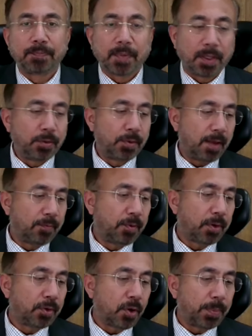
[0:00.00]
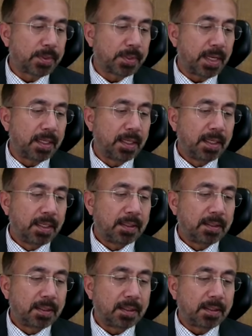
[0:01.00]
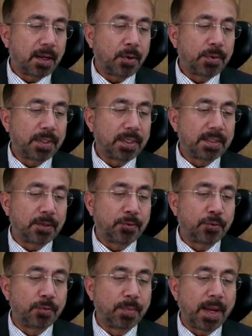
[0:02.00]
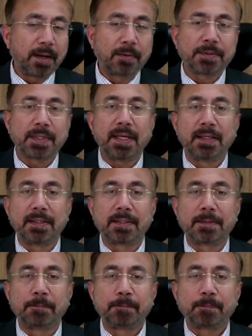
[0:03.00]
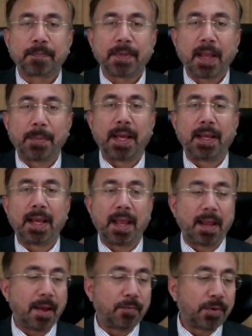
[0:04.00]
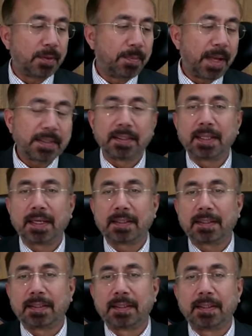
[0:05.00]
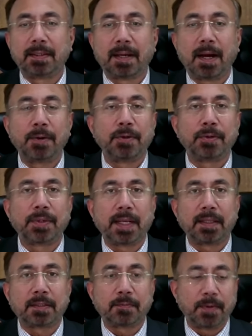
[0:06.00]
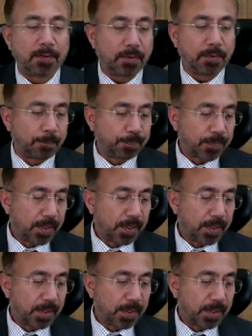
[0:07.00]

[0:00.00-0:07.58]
You have got topics like the doubter is a true man of science. I mean, I, I would imagine that uh, how you take this flavor.